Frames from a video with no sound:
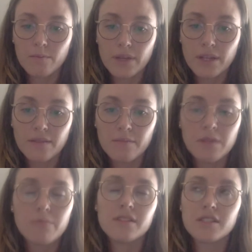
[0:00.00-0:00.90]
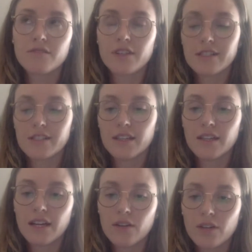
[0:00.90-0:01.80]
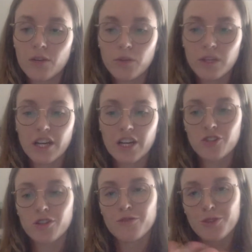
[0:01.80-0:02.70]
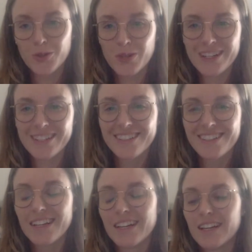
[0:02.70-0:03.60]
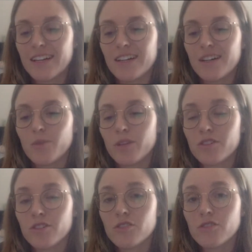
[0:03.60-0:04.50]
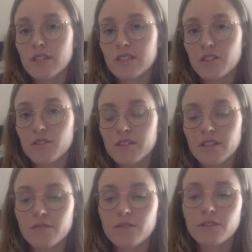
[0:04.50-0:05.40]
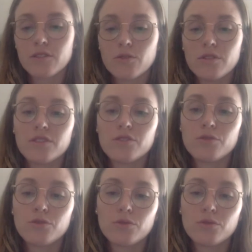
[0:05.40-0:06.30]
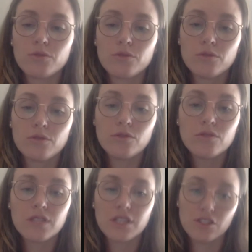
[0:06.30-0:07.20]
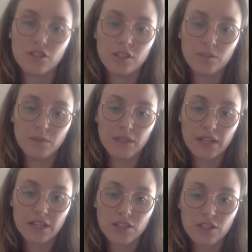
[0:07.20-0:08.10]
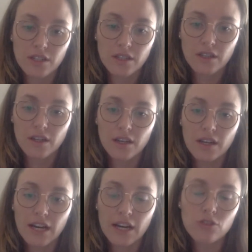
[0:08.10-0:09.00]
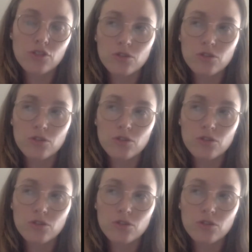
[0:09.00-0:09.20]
But maybe instead of asking how can we cache GraphQL, we could also ask ourselves, in order to use HTTP caching, how